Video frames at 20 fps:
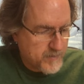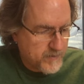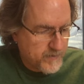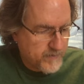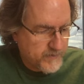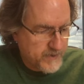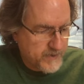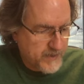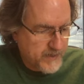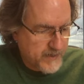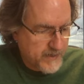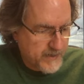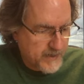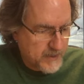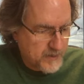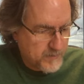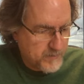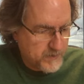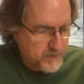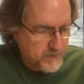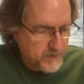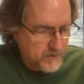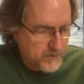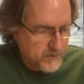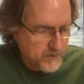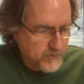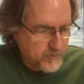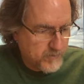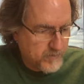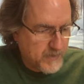of times the
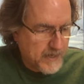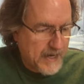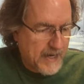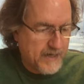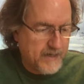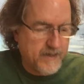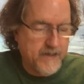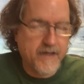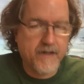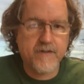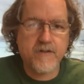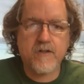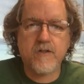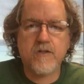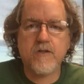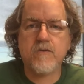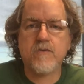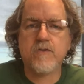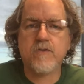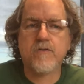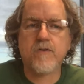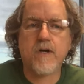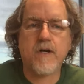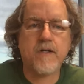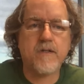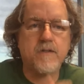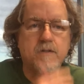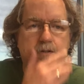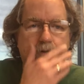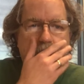loop body executes, right?
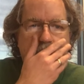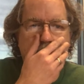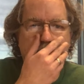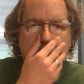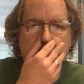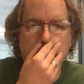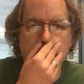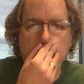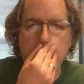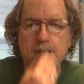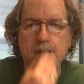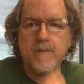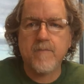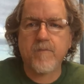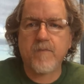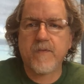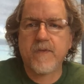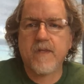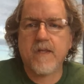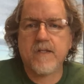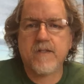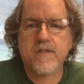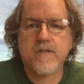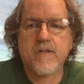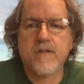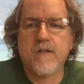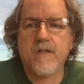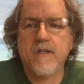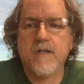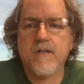So that's,
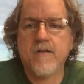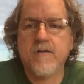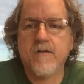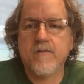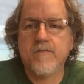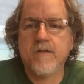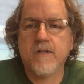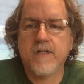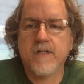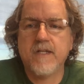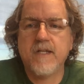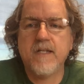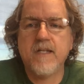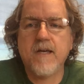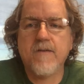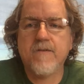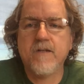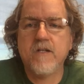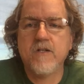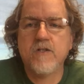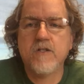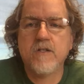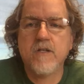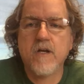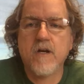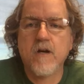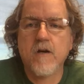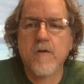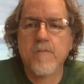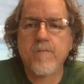again, the key definition
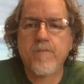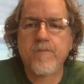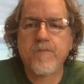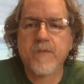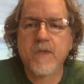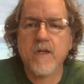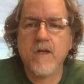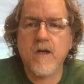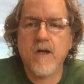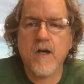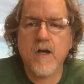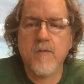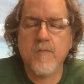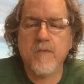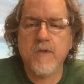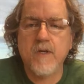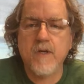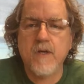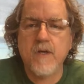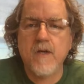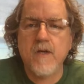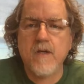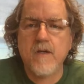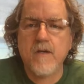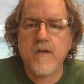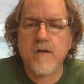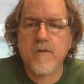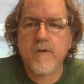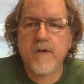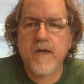there.
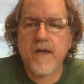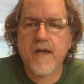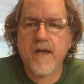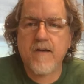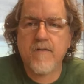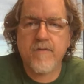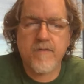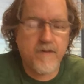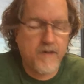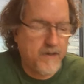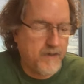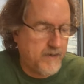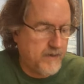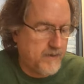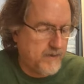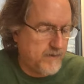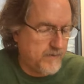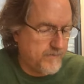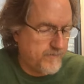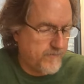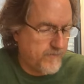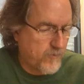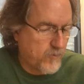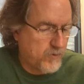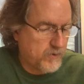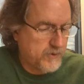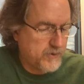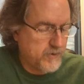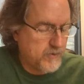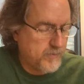Here we have a for
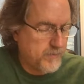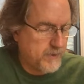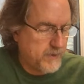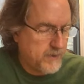loop.